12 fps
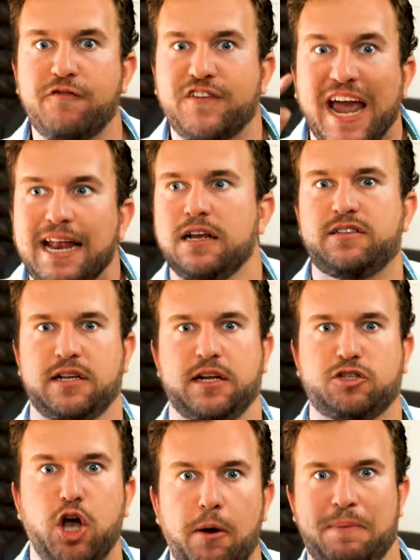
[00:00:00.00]
of getting to
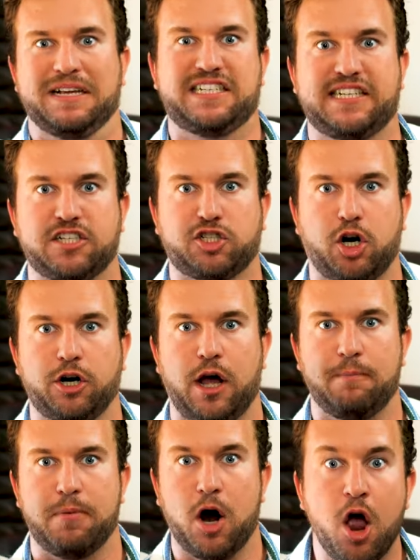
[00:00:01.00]
the top assister
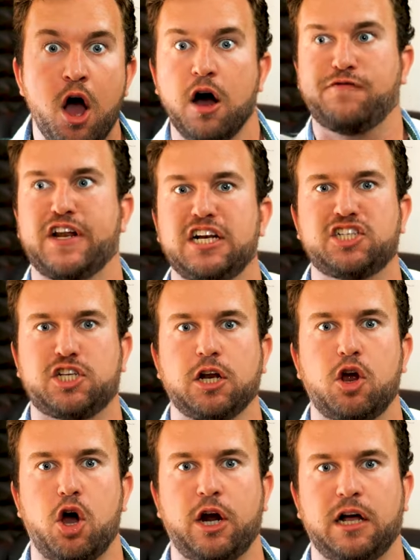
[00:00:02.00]
number of
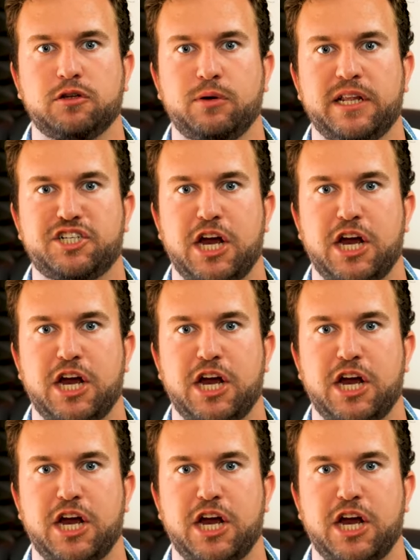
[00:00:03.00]
Cristiano Ronaldo in the